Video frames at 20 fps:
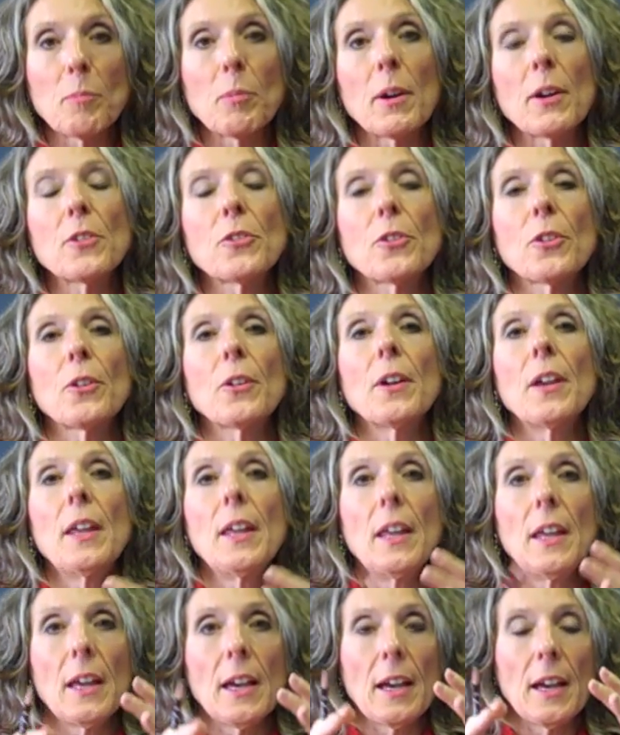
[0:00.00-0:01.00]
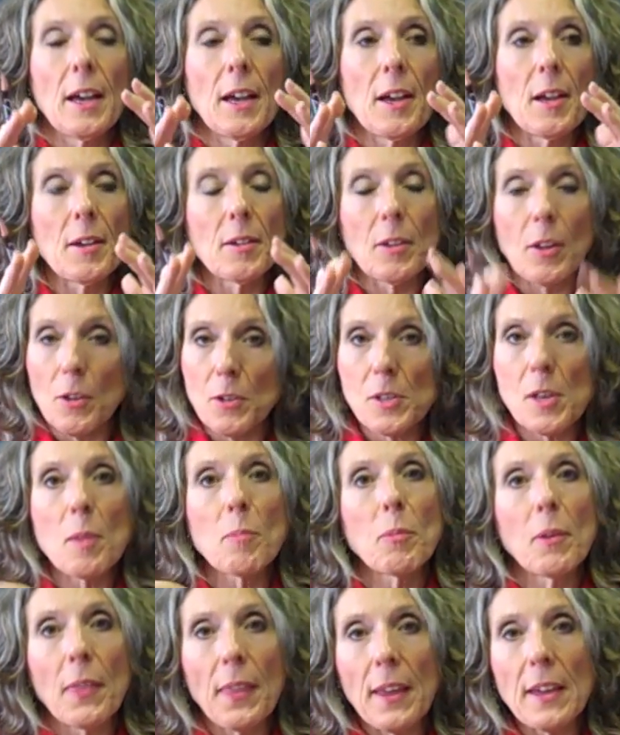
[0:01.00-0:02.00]
pressure uh, goes
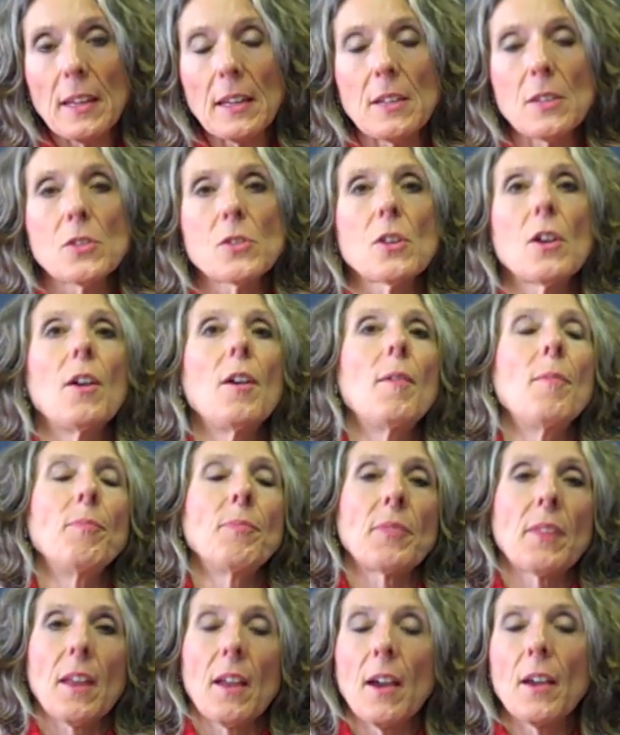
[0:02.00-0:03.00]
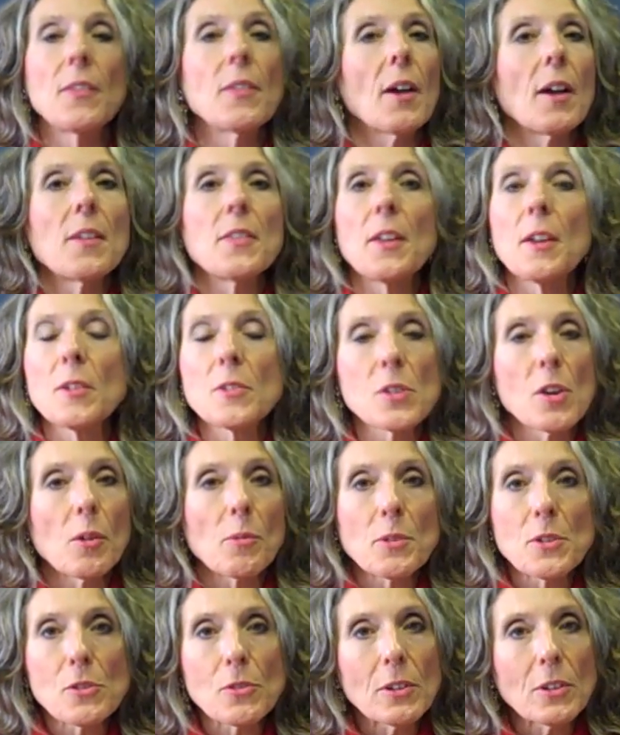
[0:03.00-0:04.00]
up when they eat salt. I, I think
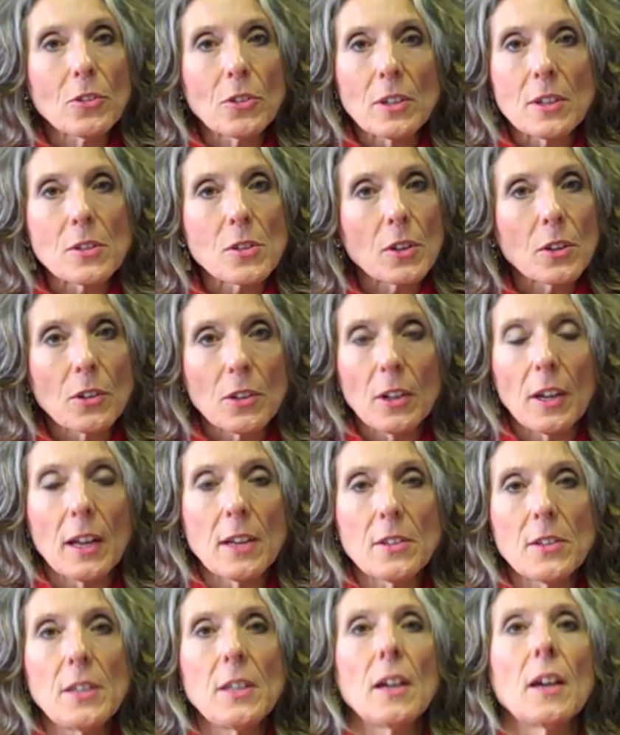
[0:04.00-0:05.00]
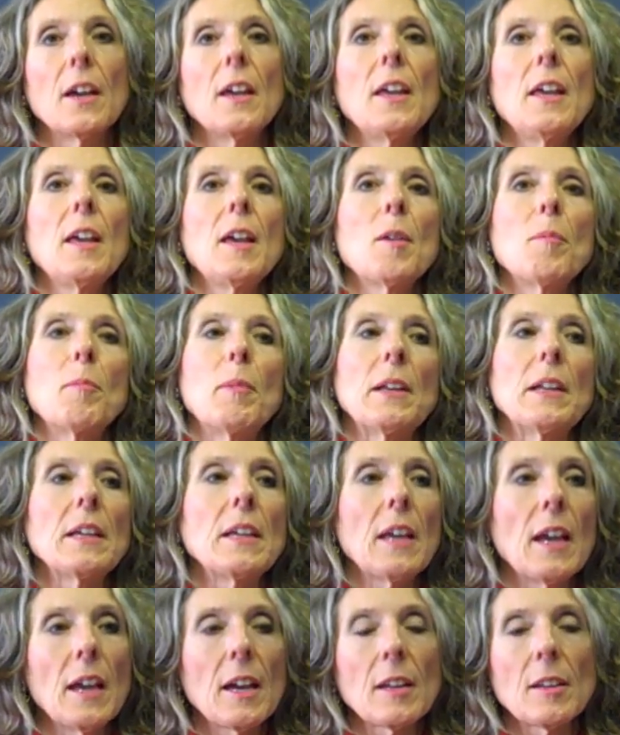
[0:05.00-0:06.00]
salt restriction is a good idea. But
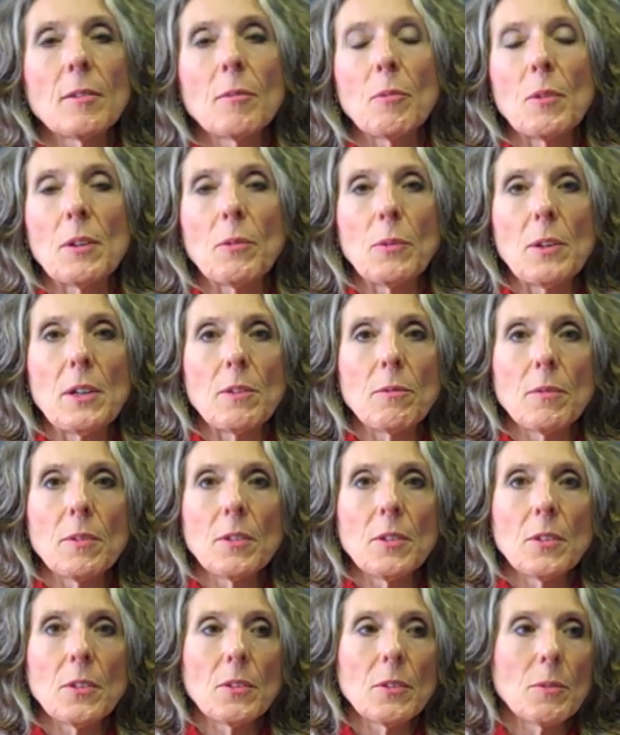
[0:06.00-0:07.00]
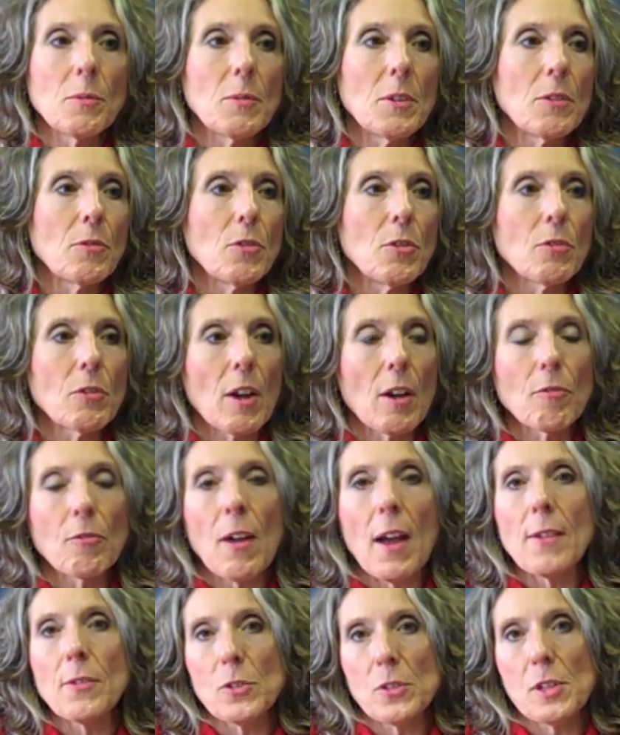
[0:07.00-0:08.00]
again, if, we, if you've got
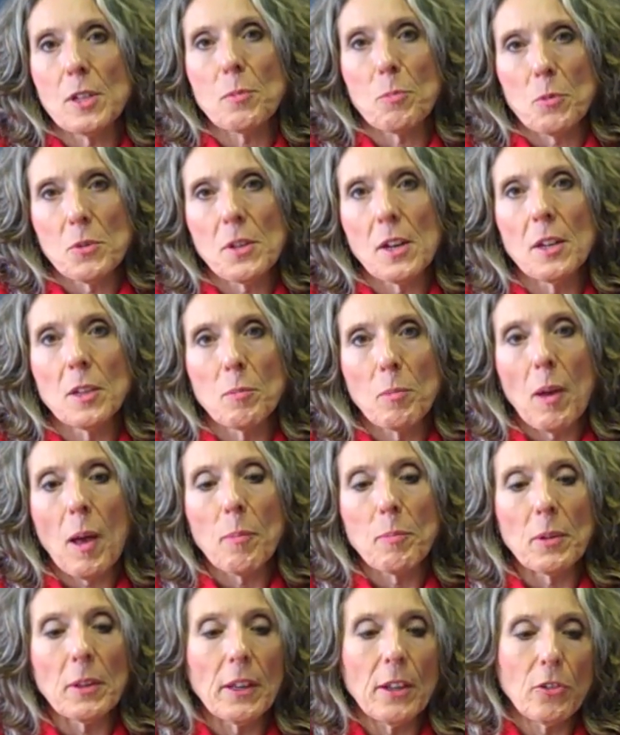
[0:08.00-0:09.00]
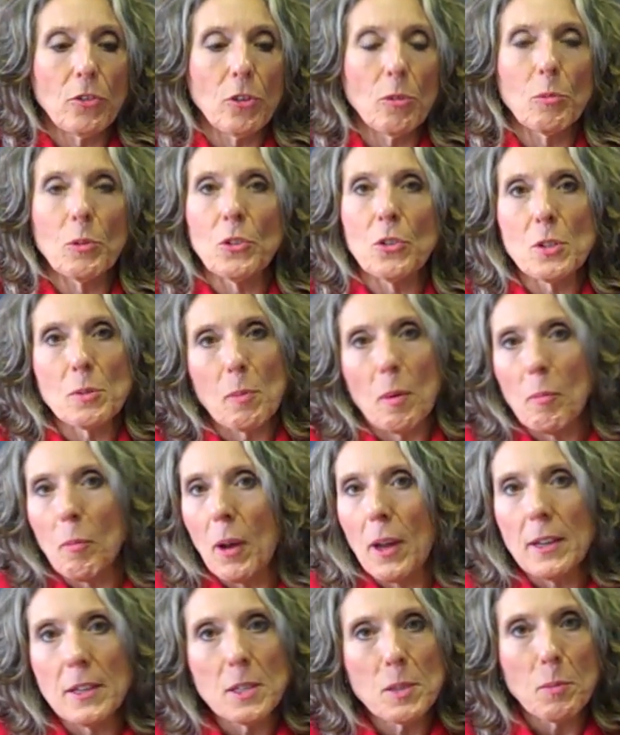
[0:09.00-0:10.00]
five or six percent of the population, which has been
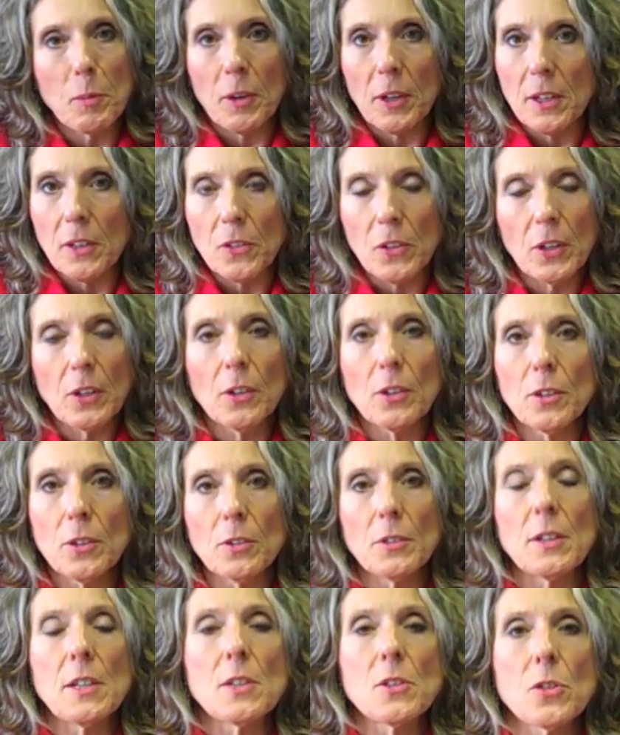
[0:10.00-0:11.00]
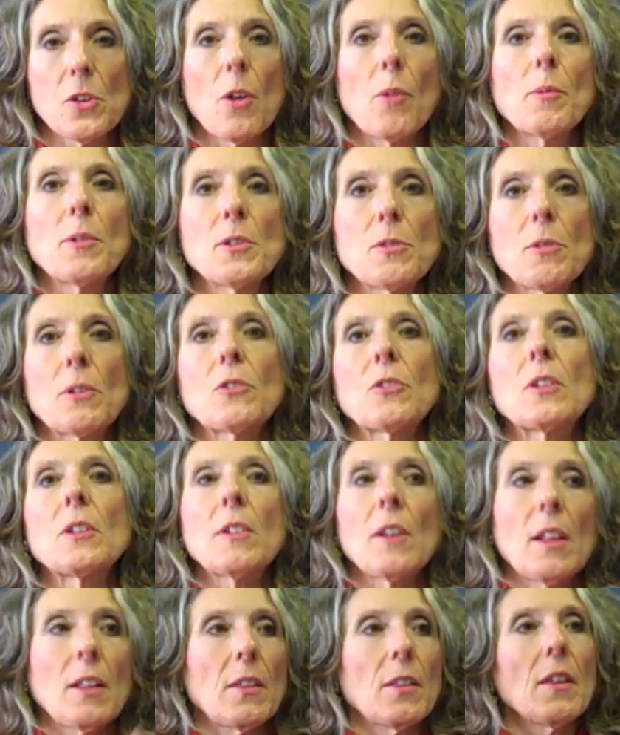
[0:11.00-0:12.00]
my experience here, who needs salt
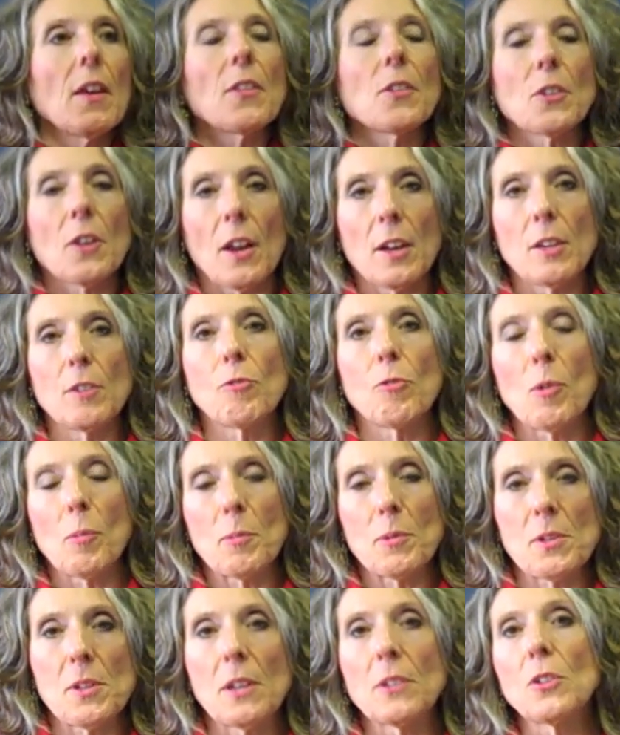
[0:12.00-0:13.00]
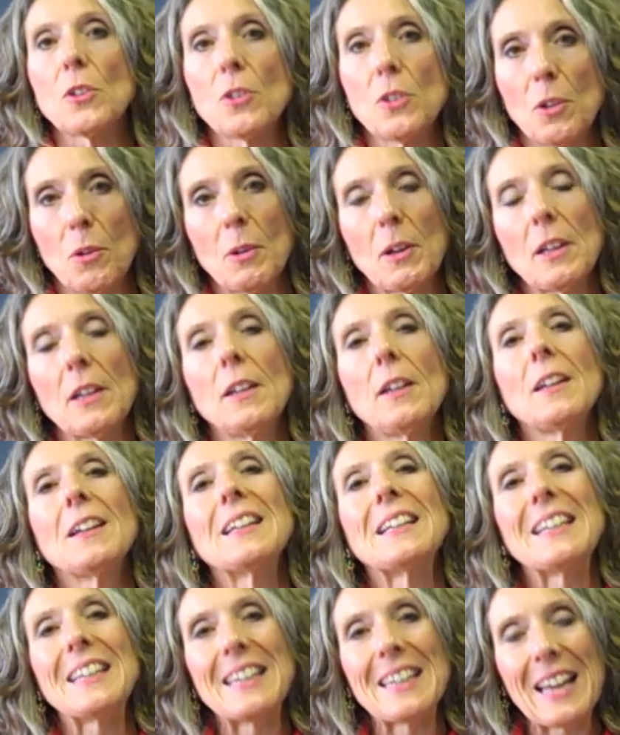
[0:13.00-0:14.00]
restriction, telling the other ninety-four percent to do it,
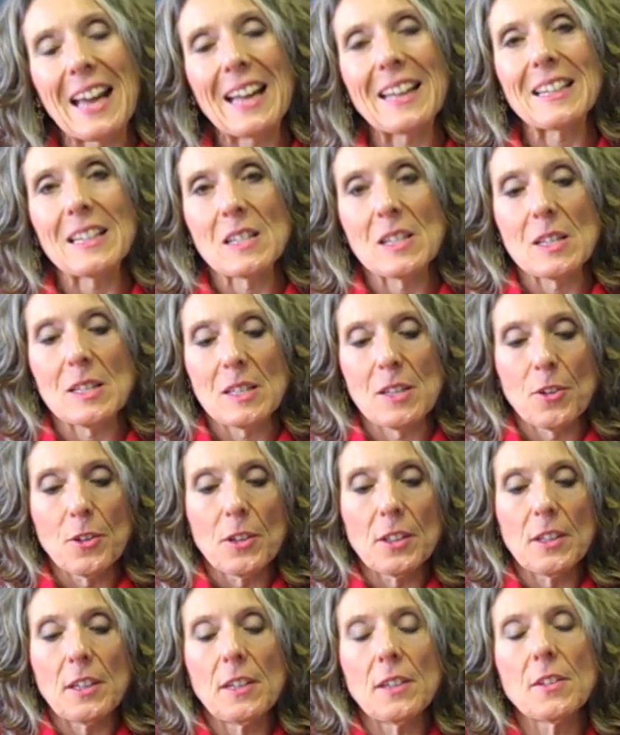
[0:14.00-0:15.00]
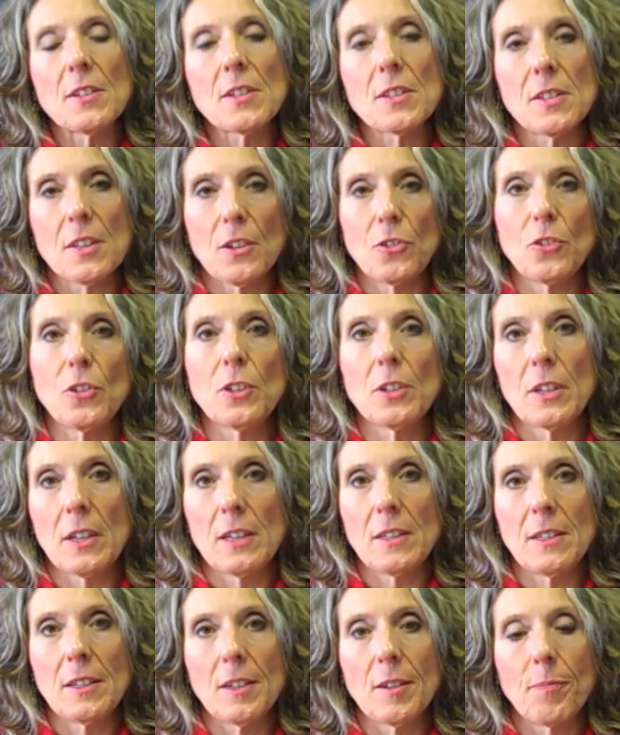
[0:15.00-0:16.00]
not necessarily such a good
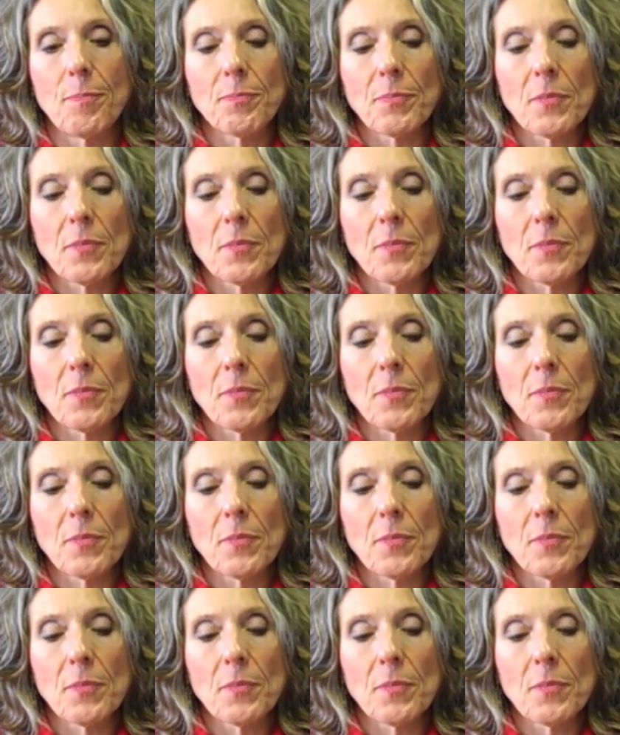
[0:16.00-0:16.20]
idea.